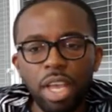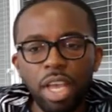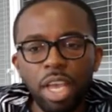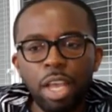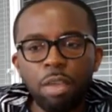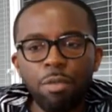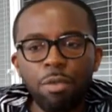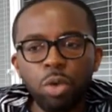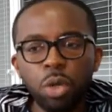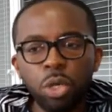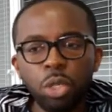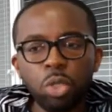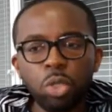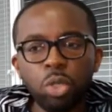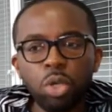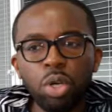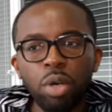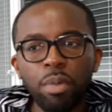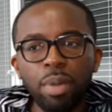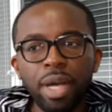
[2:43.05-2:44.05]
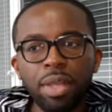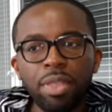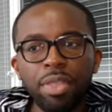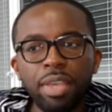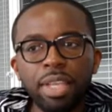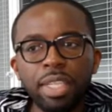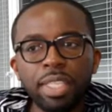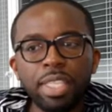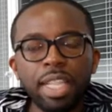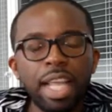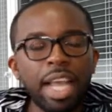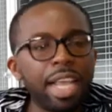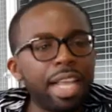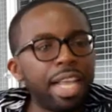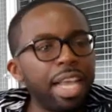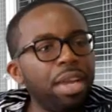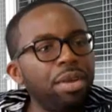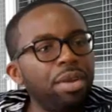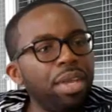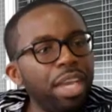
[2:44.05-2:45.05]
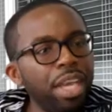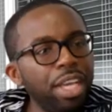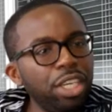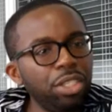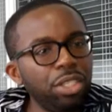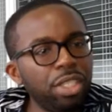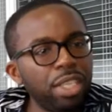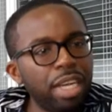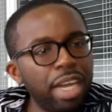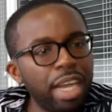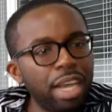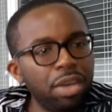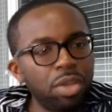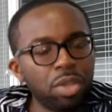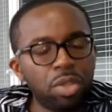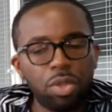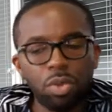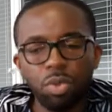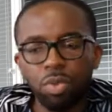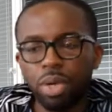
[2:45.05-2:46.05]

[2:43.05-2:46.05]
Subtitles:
If you want to talk about things like education and health,